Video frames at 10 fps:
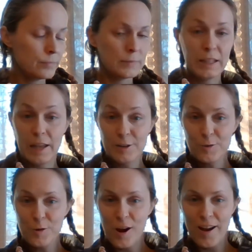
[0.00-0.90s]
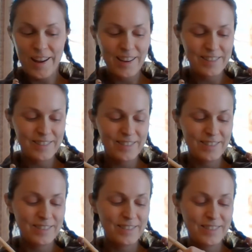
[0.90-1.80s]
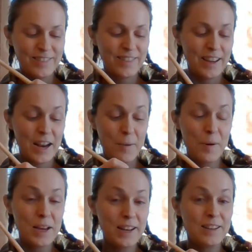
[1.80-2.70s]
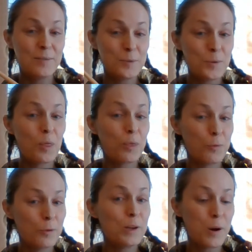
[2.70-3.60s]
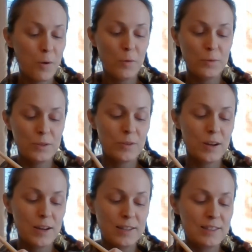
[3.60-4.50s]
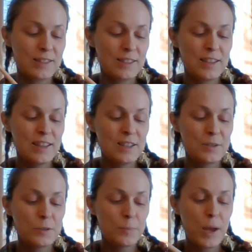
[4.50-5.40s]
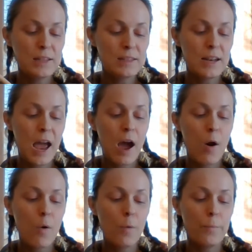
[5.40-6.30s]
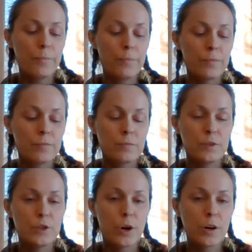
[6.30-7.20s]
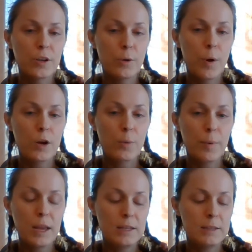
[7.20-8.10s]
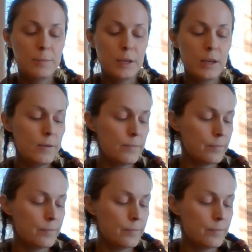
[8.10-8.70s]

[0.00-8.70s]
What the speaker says: let it dry, and I might end up doing 3 coats, you guys. So it depends on how dark you want your paint to be.